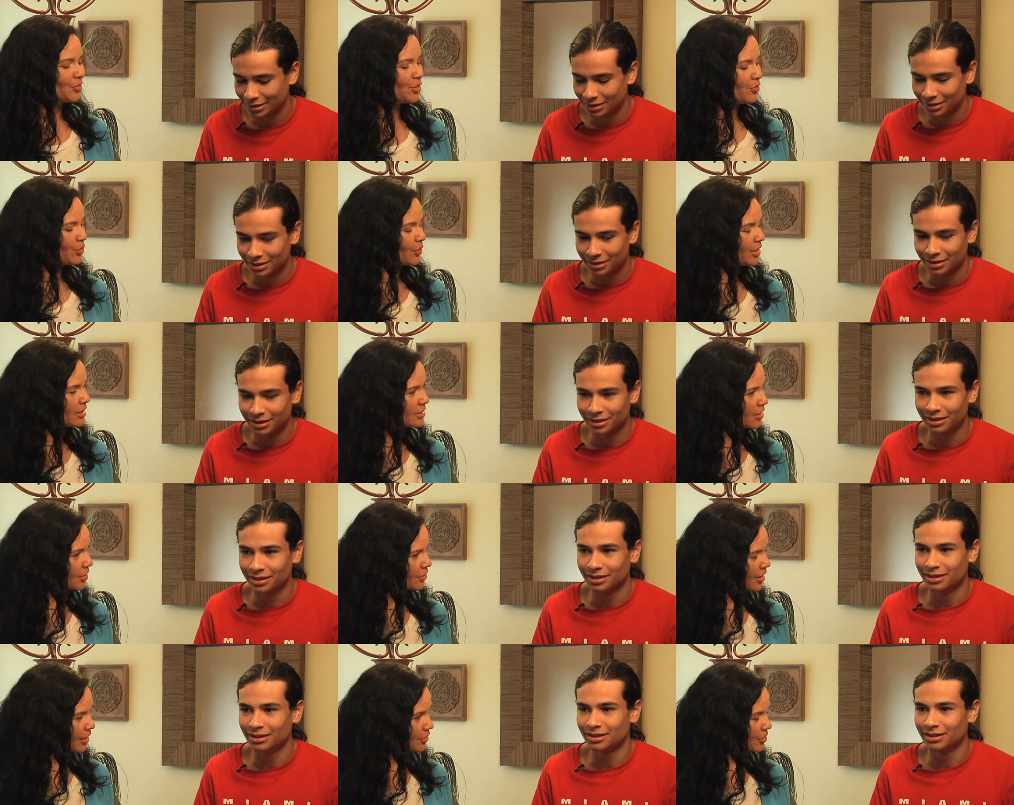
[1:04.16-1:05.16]
Speaker 1: You've already taught her
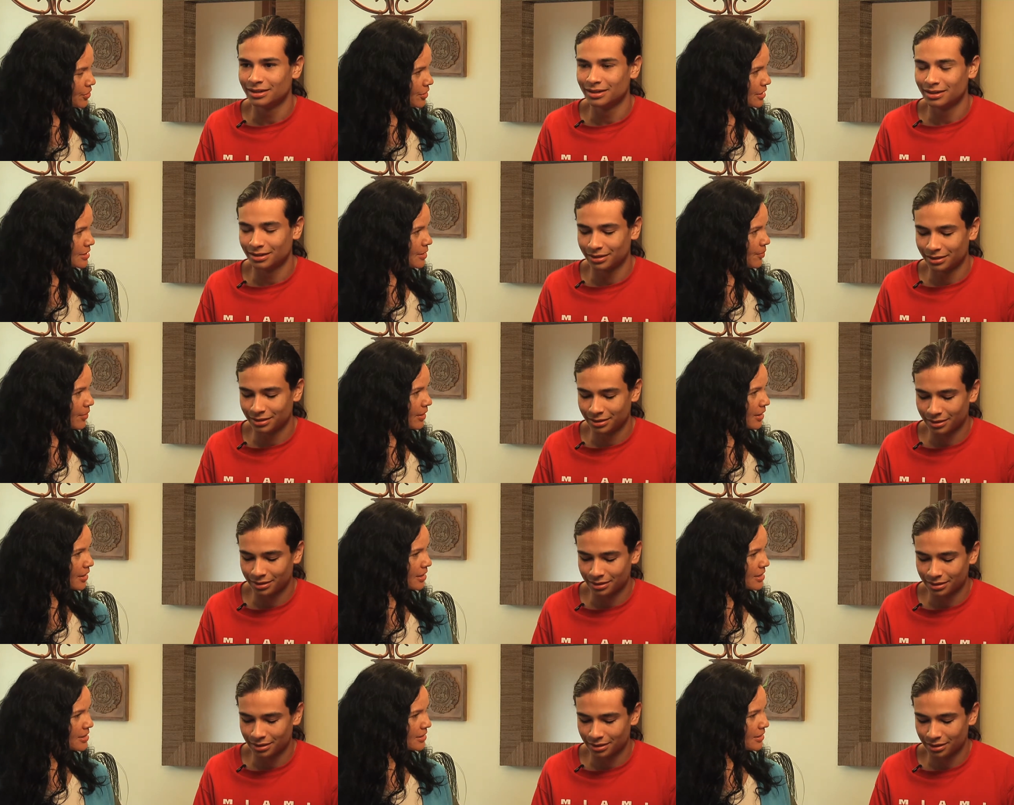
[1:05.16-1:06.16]
how to cook some things.